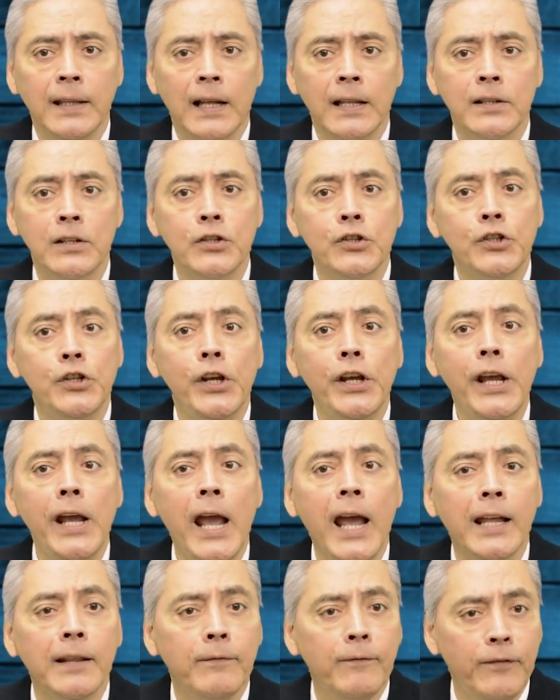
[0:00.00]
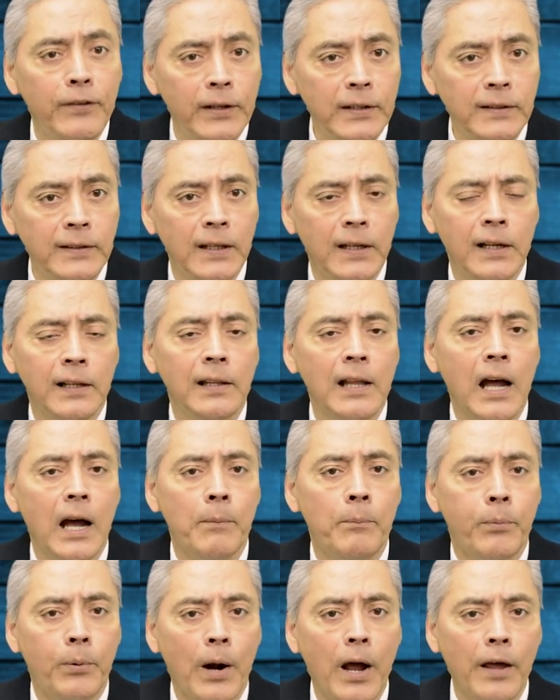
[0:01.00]
that she had visited a
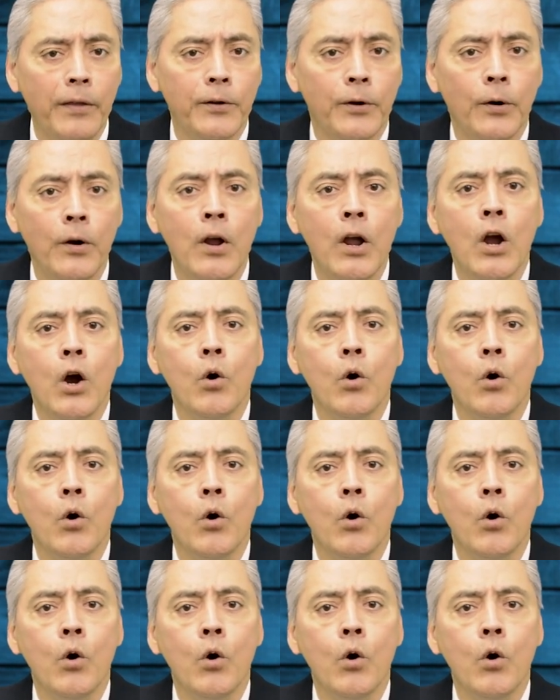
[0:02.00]
brother